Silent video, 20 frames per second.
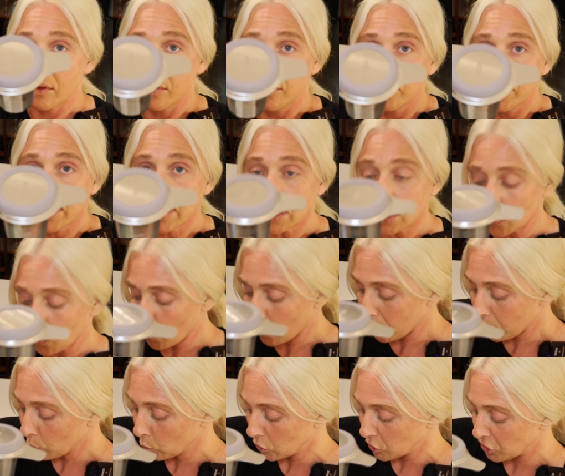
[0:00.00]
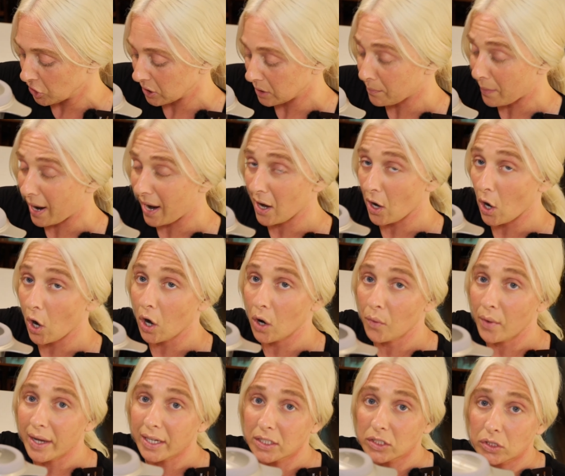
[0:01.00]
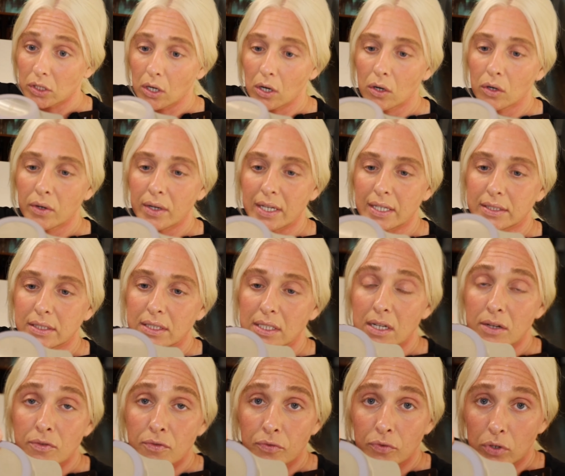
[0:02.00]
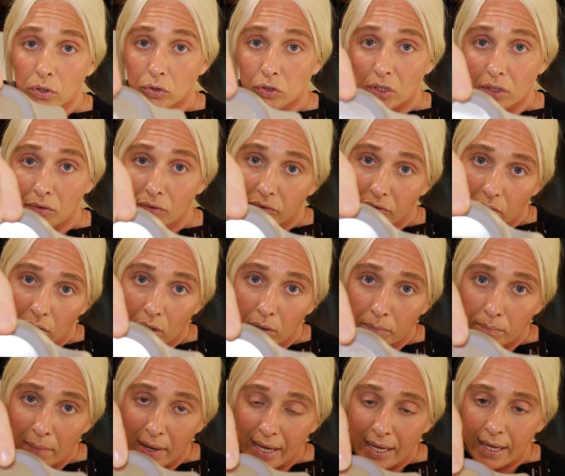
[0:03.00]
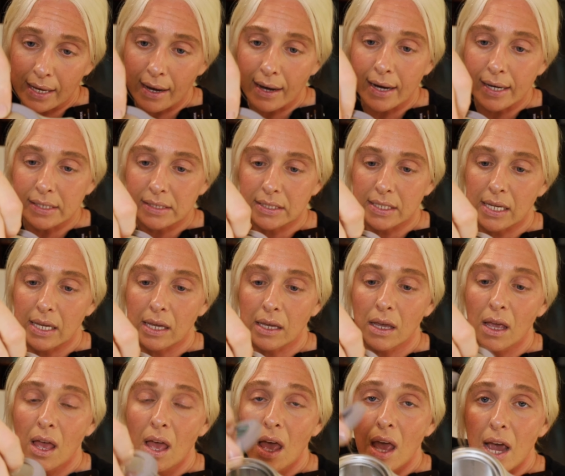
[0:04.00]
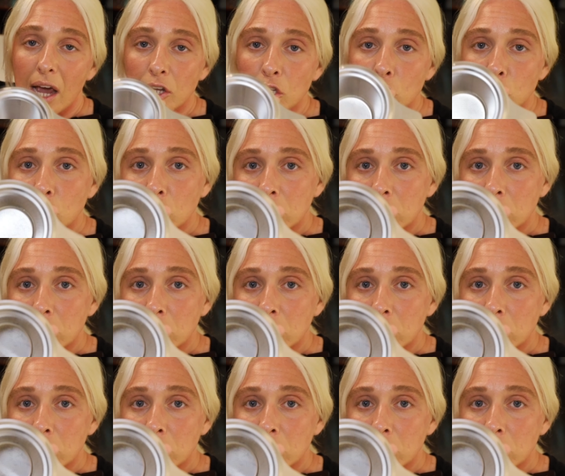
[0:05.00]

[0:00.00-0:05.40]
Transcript: this one, which is by OXO. It's an infusion for making hot tea. And you